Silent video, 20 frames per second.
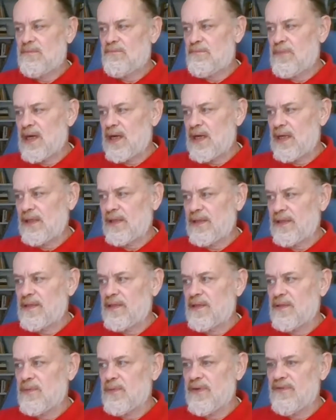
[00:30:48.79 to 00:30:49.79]

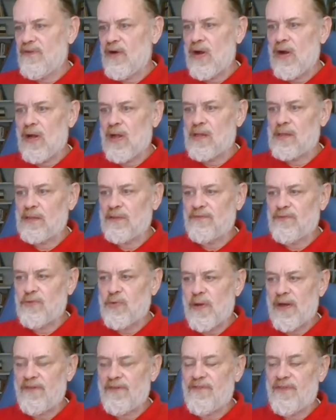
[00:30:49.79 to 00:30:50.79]
Byland and Rievaulx of
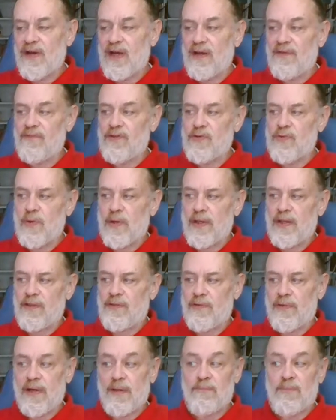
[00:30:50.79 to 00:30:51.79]
25 and
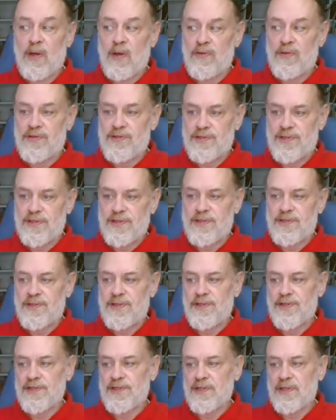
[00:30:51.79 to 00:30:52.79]
23, both
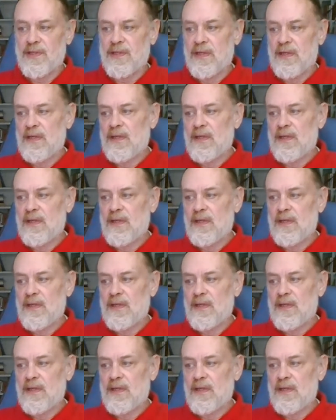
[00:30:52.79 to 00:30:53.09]
Cistercian,